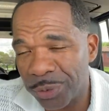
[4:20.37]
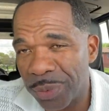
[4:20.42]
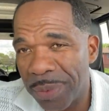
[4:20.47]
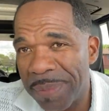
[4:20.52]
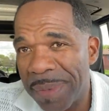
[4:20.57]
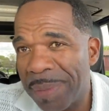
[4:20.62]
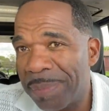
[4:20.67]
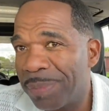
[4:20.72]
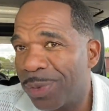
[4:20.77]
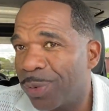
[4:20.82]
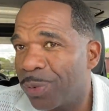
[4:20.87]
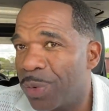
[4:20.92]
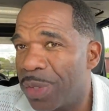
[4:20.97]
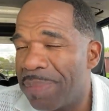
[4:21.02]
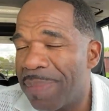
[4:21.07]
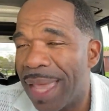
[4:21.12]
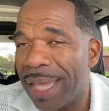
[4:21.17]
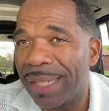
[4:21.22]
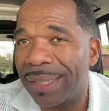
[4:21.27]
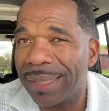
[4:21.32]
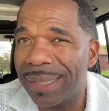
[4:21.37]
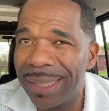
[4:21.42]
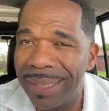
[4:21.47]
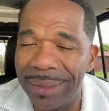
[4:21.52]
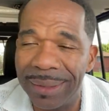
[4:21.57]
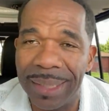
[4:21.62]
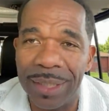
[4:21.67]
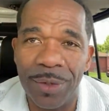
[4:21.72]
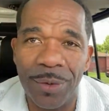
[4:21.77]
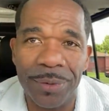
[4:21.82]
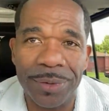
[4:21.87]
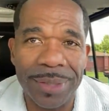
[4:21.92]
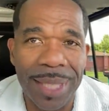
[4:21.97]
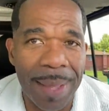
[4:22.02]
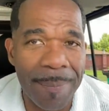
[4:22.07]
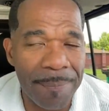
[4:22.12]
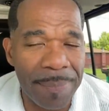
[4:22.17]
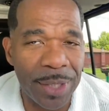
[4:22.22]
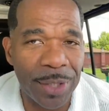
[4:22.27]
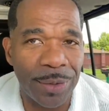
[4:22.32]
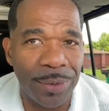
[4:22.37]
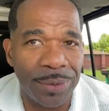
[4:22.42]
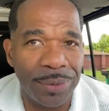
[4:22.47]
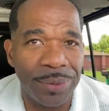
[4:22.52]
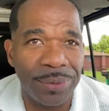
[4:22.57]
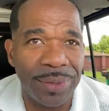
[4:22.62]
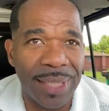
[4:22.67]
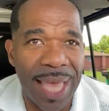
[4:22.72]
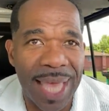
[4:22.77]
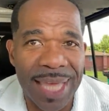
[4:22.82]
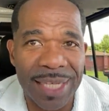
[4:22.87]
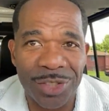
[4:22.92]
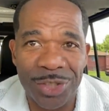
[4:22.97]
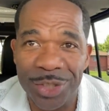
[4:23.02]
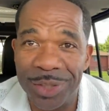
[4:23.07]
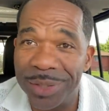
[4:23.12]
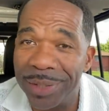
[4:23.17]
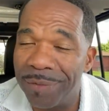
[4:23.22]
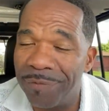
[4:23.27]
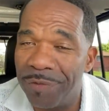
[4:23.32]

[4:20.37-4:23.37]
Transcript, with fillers: Remember, we made a killing on that bill last year.